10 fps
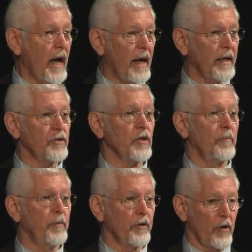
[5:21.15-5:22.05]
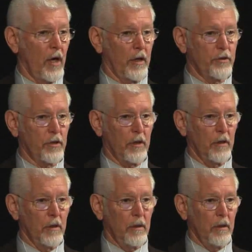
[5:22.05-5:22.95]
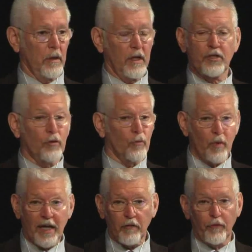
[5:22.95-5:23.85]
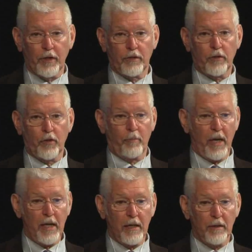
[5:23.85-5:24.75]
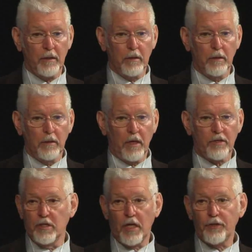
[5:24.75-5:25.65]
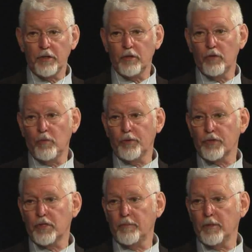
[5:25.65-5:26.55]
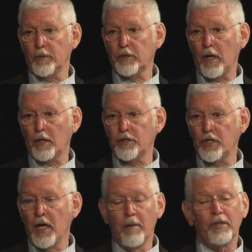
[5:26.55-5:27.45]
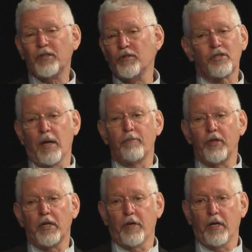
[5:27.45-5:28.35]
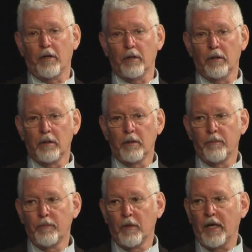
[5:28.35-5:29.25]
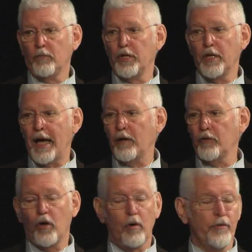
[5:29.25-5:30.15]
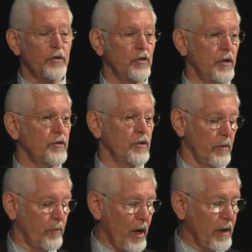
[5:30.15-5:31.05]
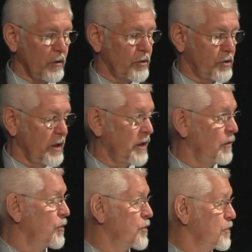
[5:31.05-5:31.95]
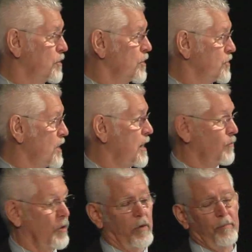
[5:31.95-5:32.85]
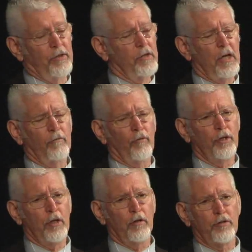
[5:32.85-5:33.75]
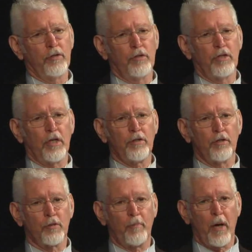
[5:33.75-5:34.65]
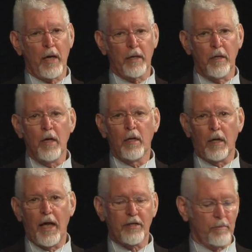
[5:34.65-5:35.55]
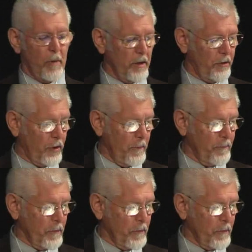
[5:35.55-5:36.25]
has a pathology. It's irrelevant to the pain, has nothing to do with the symptomatology, but there's something there. And we now know, and this is a brand new study which is just saying what we've been saying for years, this is just in Spine last month,